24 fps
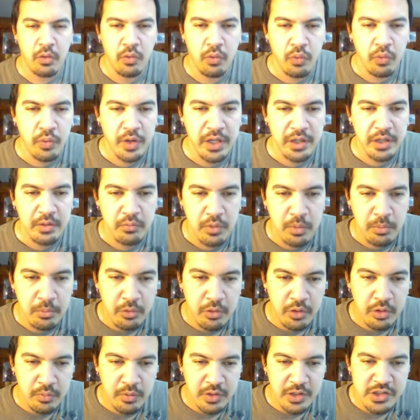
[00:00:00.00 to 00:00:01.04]
Oh, wait, one
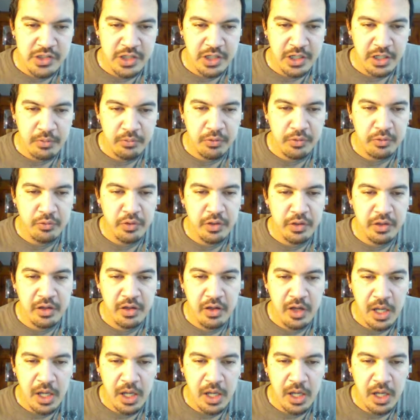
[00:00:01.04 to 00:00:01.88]
more I want to check out real quick.